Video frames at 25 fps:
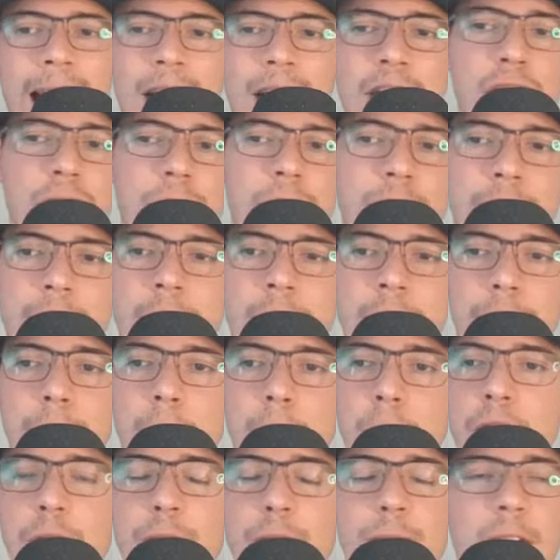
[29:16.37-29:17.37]
Actually, it's
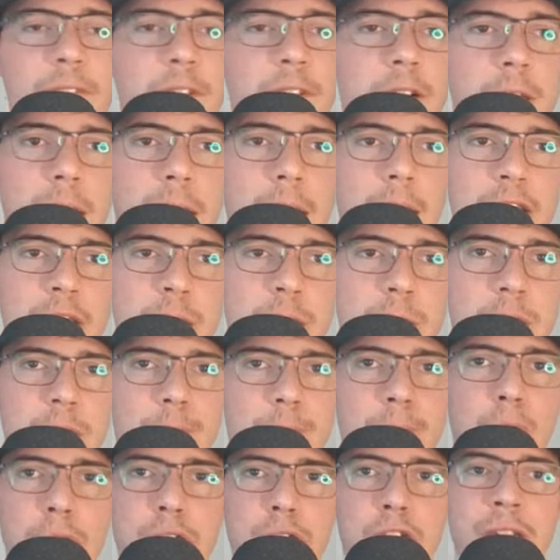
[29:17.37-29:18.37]
approaching 5 o'clock, so
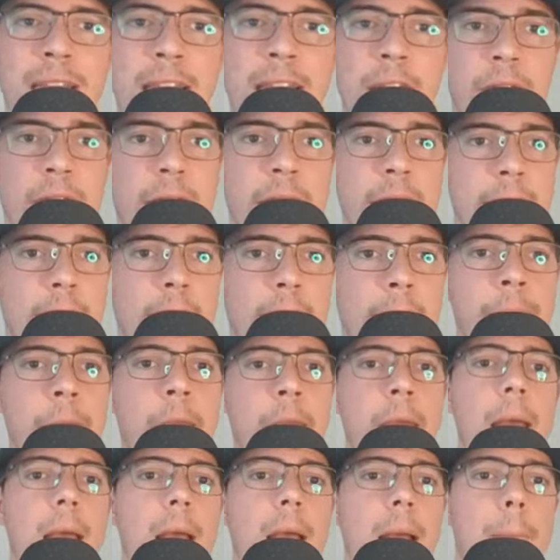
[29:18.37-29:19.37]
it's approaching evening time.